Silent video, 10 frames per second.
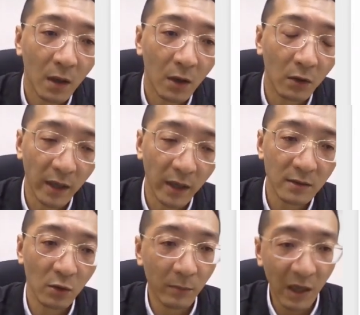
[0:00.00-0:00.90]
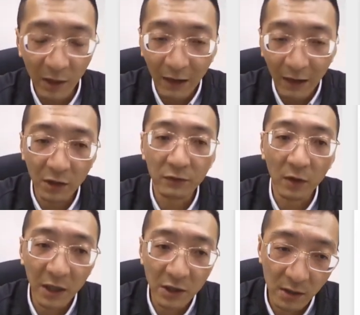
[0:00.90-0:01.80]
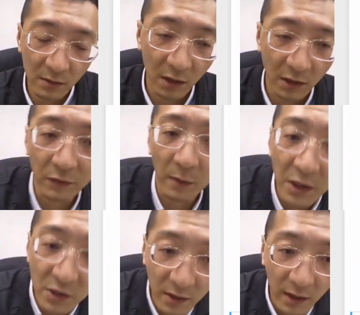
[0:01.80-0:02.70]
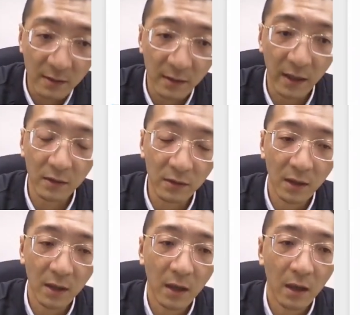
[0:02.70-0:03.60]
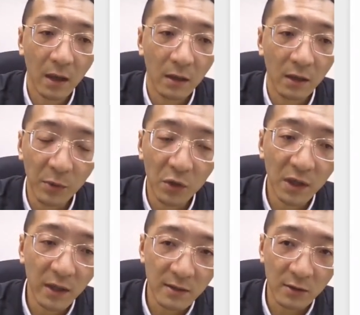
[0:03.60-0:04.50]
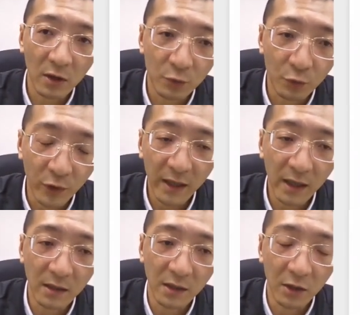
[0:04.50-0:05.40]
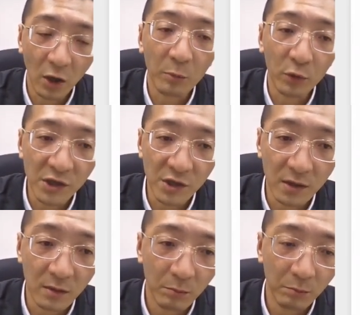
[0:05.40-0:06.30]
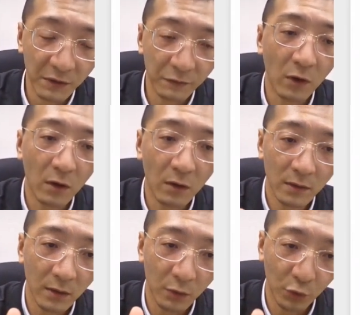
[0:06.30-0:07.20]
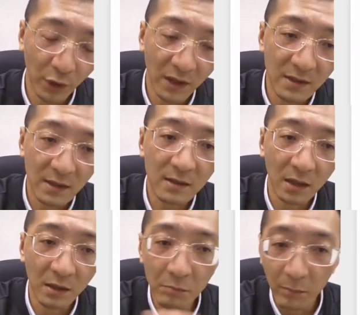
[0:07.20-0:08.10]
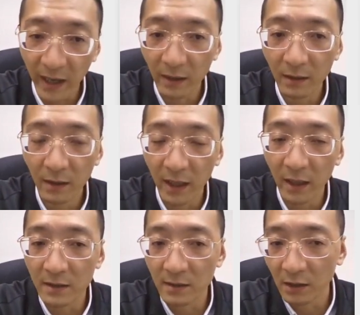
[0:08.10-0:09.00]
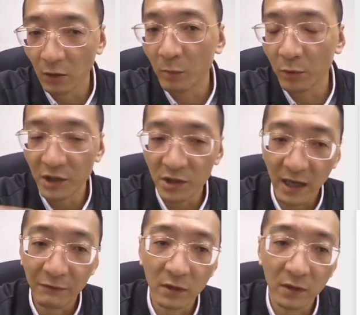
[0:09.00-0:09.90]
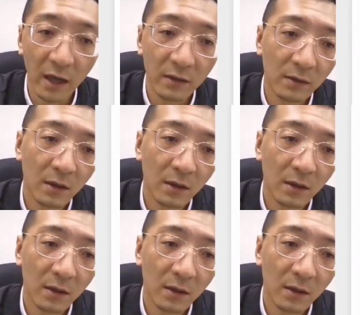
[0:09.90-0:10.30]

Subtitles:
Okay, so maybe our information, the information is that the building is not really in operation before 2016 May, then it's in operation after that,